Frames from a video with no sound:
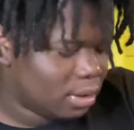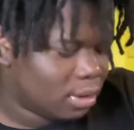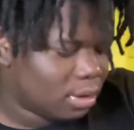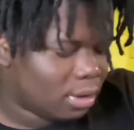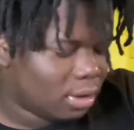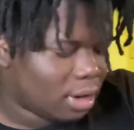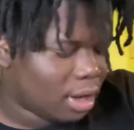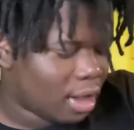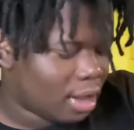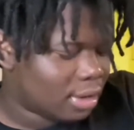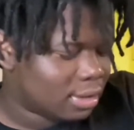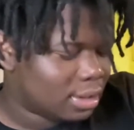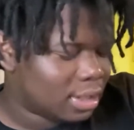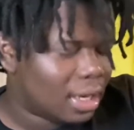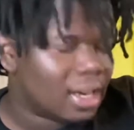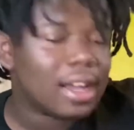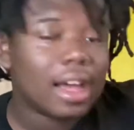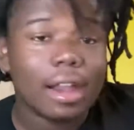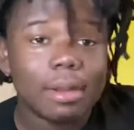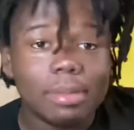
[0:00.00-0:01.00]
you know what I'm
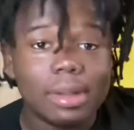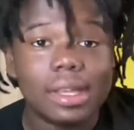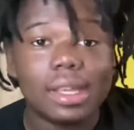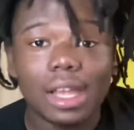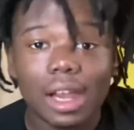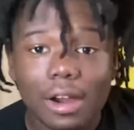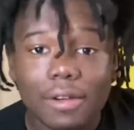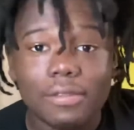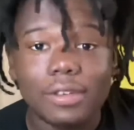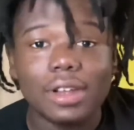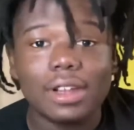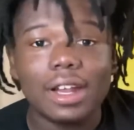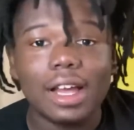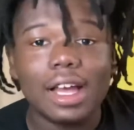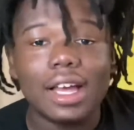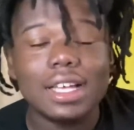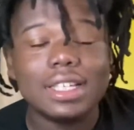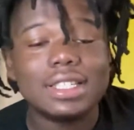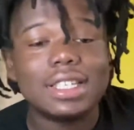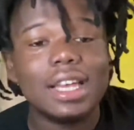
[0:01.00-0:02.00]
saying? Gotta be careful, you know
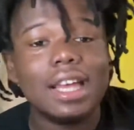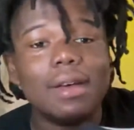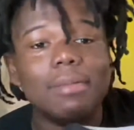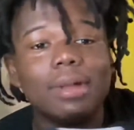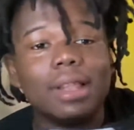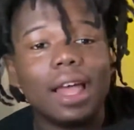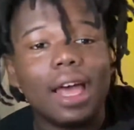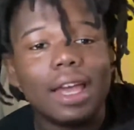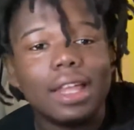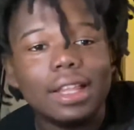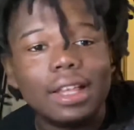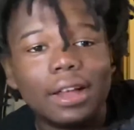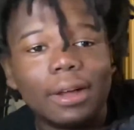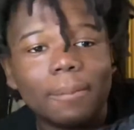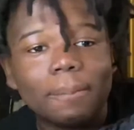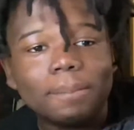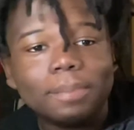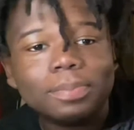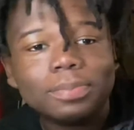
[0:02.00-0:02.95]
what I'm saying? But like, look.